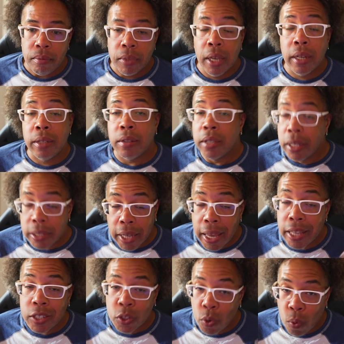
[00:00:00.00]
Such
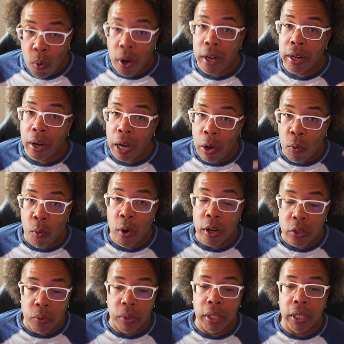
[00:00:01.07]
as the one that I want
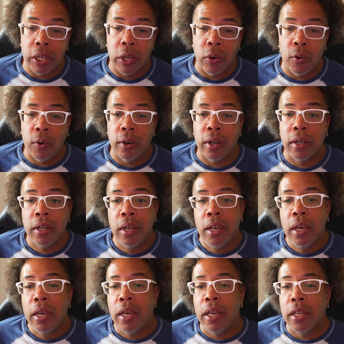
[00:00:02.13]
to really get on
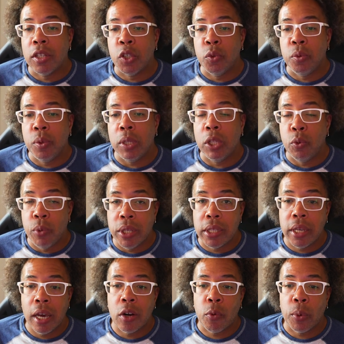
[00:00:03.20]
is
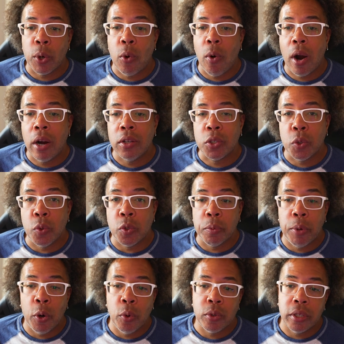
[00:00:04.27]
Louisiana requiring schools to
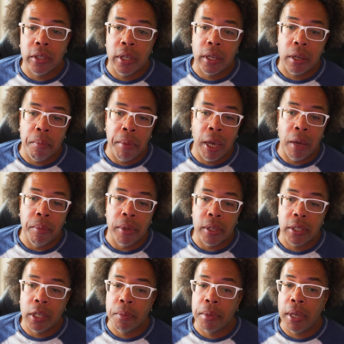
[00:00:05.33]
post the Ten Commandments,
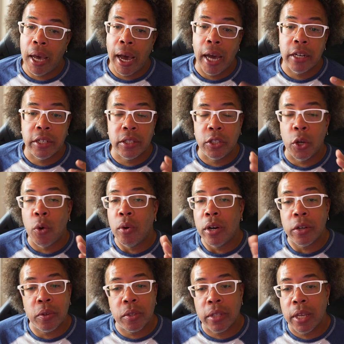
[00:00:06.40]
something I just don't
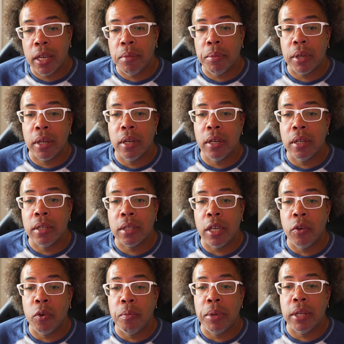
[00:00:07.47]
understand, because it
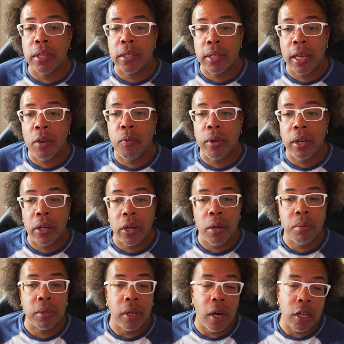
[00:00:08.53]
would be the same when it
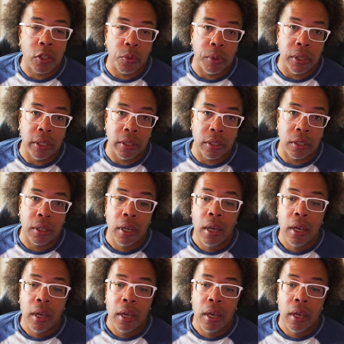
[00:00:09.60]
comes to other religions